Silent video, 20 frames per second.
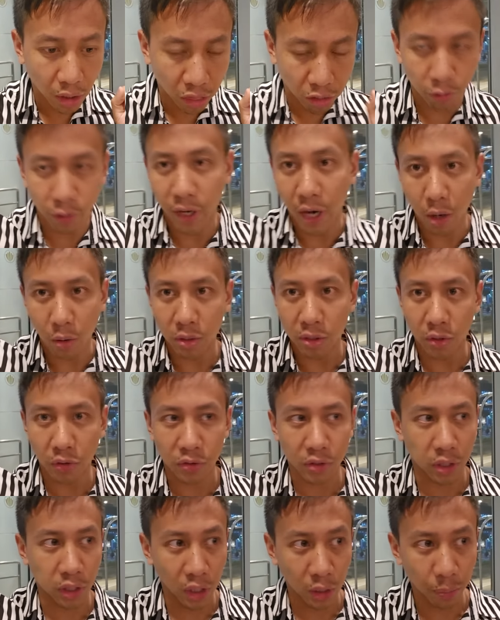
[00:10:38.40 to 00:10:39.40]
3 hours of
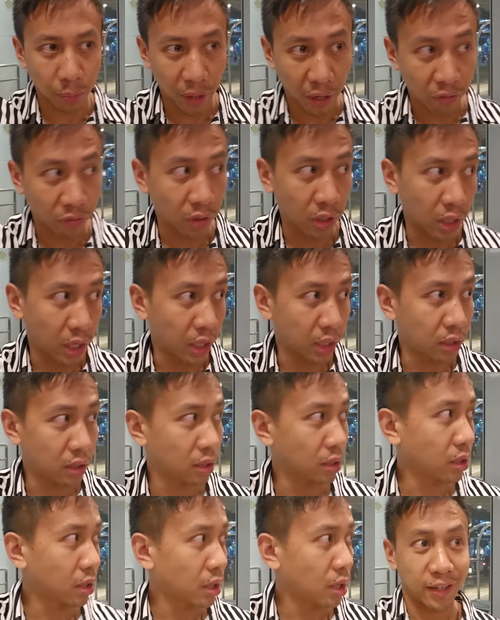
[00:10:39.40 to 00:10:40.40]
sleep every night
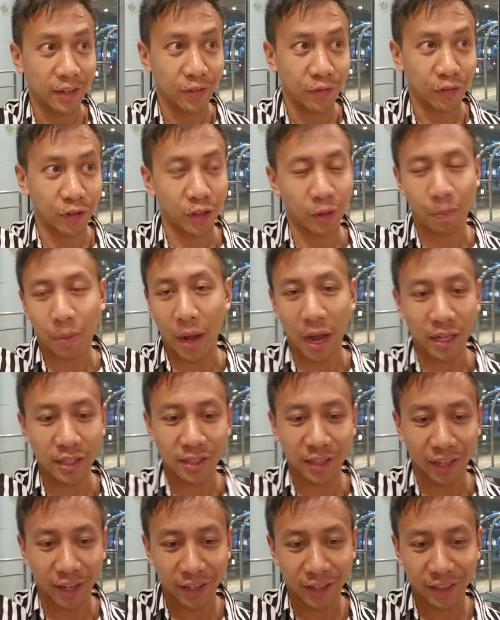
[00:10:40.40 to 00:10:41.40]
for the
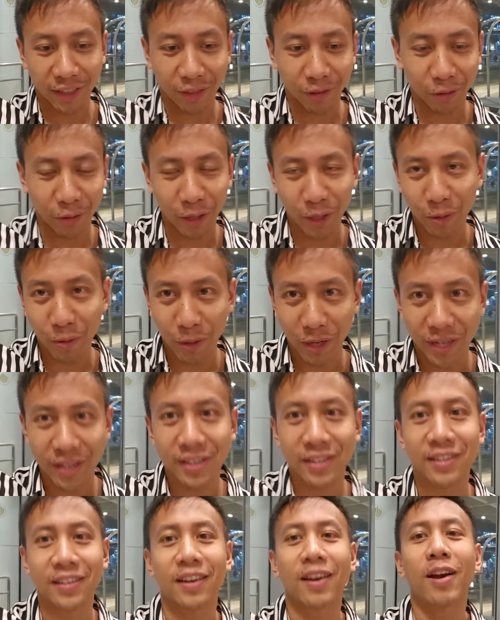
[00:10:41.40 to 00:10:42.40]
past like 3
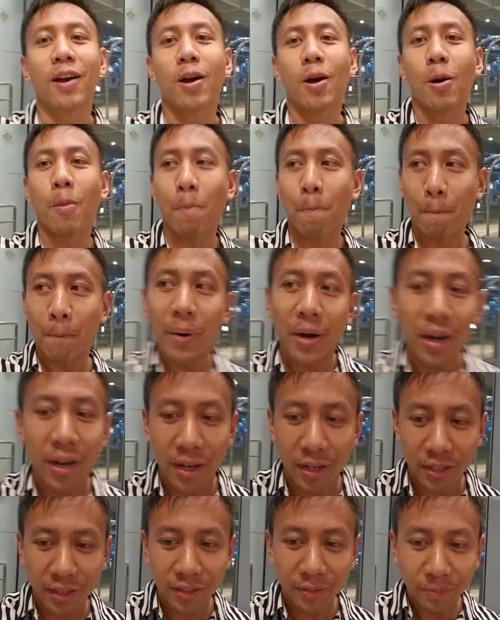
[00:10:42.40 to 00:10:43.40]
weeks.
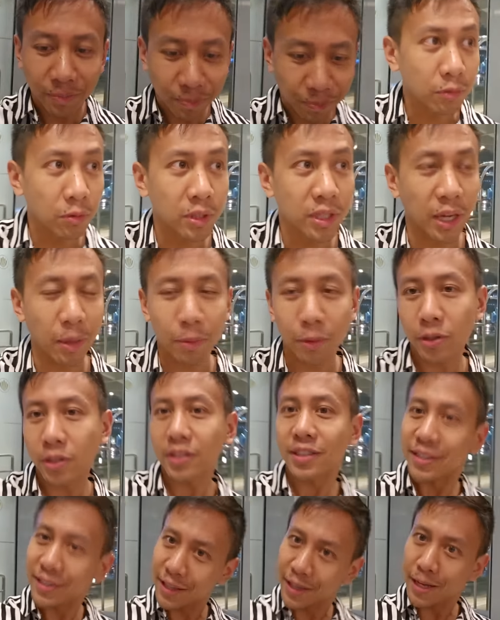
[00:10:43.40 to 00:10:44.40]
But was able to
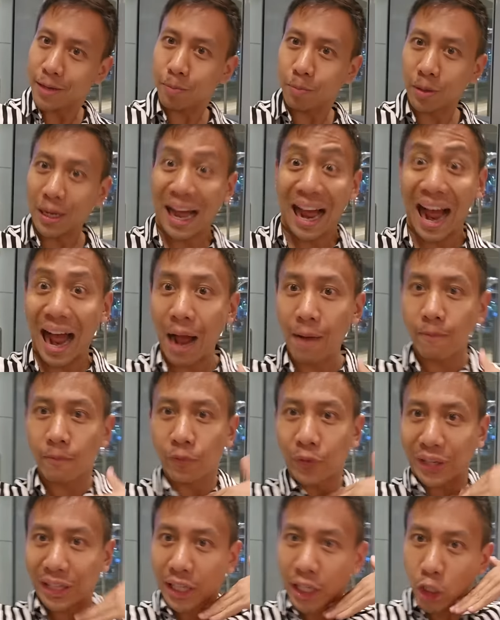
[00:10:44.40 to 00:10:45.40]
sleep. I'm
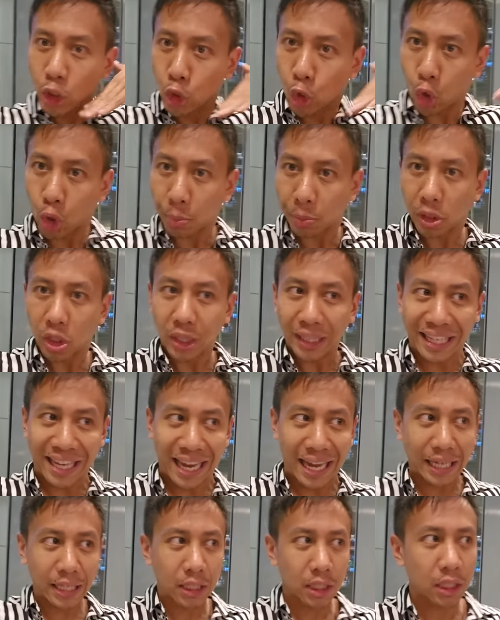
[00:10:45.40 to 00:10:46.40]
feeling normal
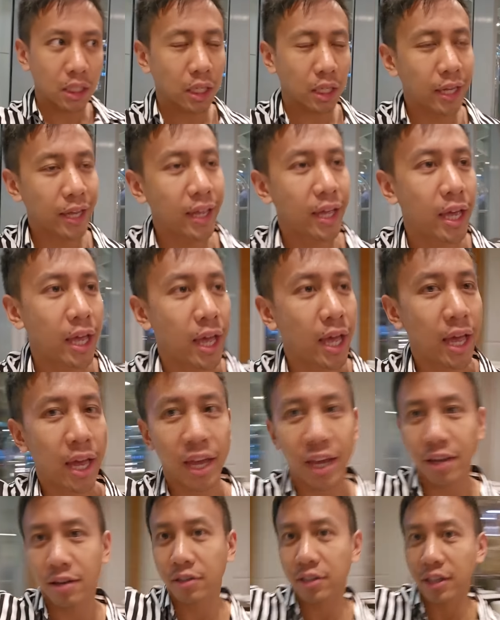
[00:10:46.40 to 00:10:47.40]
again.
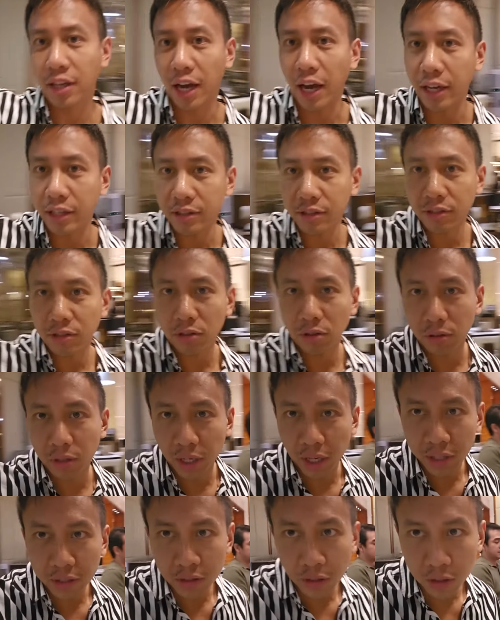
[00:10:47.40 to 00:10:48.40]
And guys,
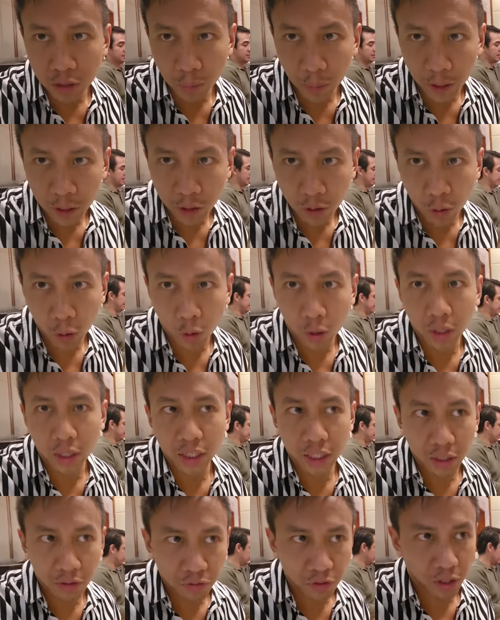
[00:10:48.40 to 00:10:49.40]
today's a special
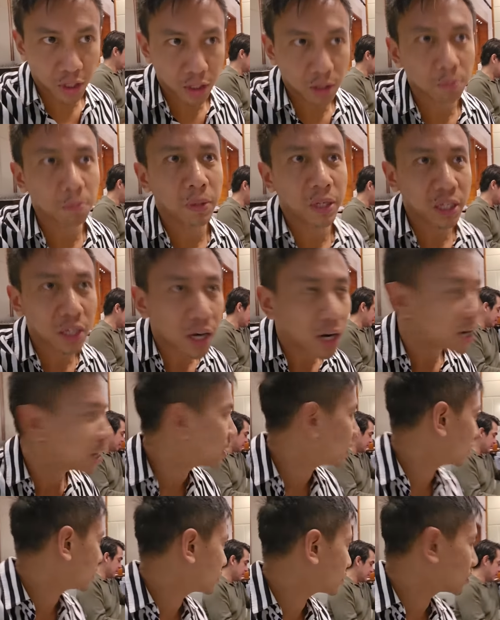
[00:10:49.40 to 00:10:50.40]
evening
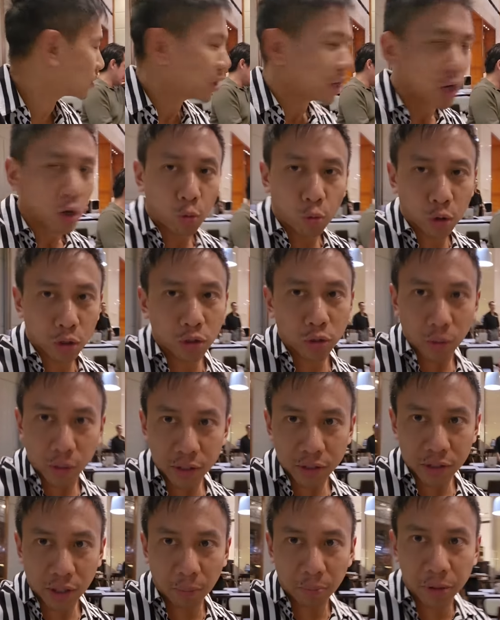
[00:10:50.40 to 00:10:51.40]
because we're
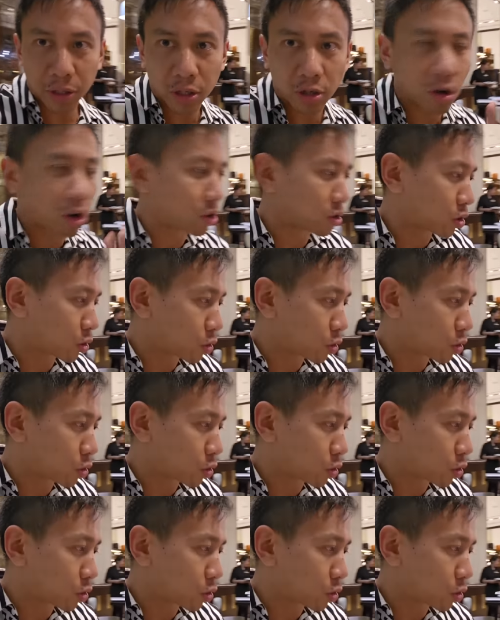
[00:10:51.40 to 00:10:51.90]
doing something called